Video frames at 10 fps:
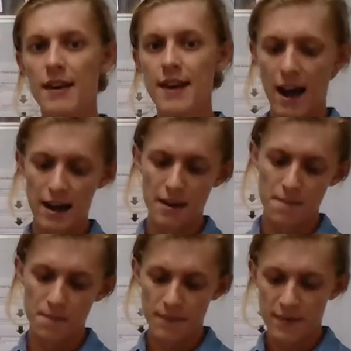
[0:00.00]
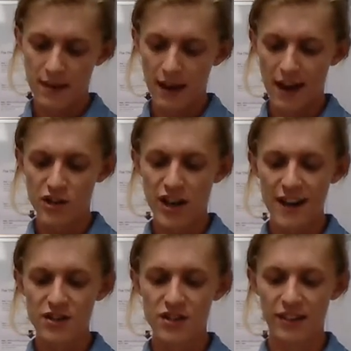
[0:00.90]
name, and
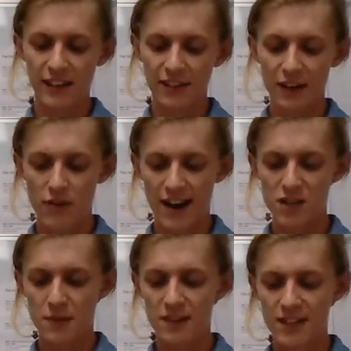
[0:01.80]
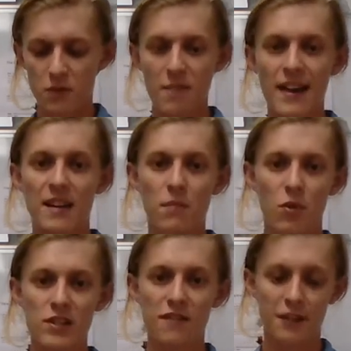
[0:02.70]
changes to living arrangements that would make it
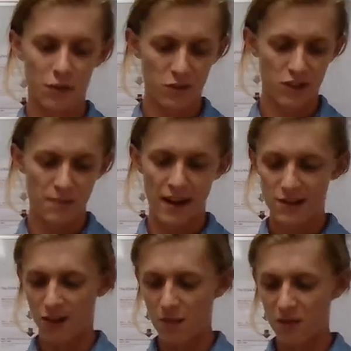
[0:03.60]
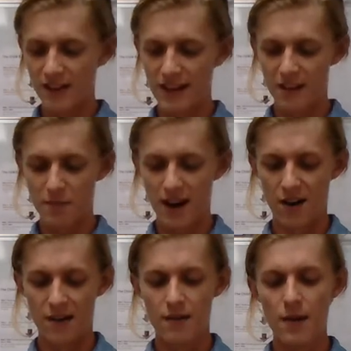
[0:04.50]
more difficult to spend time with the other
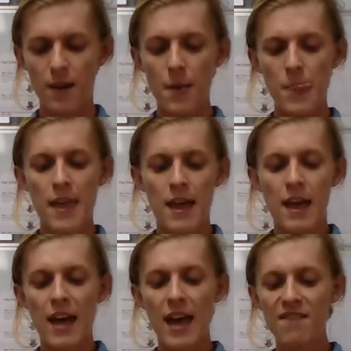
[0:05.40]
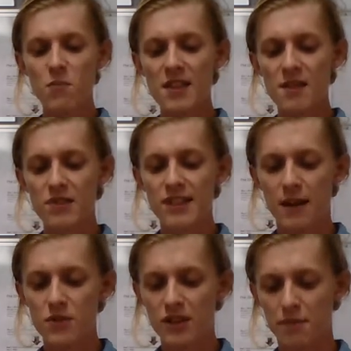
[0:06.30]
parent. Even when the
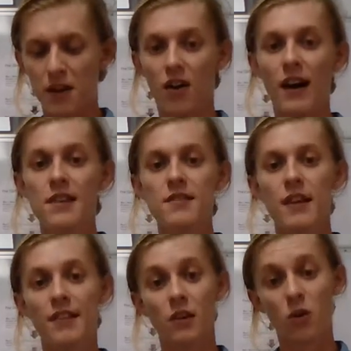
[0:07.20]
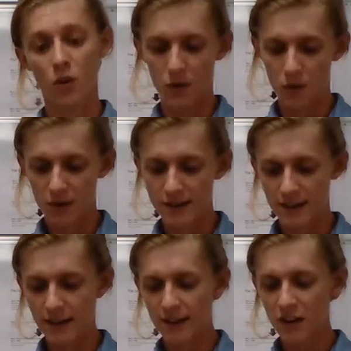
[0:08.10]
presumption applies and the court orders
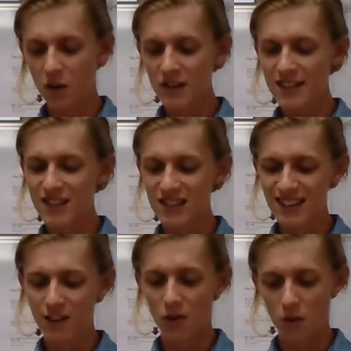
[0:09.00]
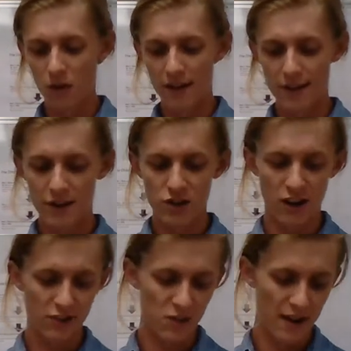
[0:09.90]
it, the courts can still order that a
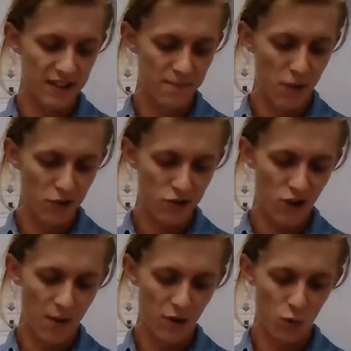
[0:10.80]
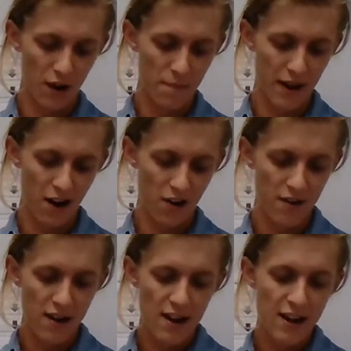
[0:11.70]
child spends most time with one parent.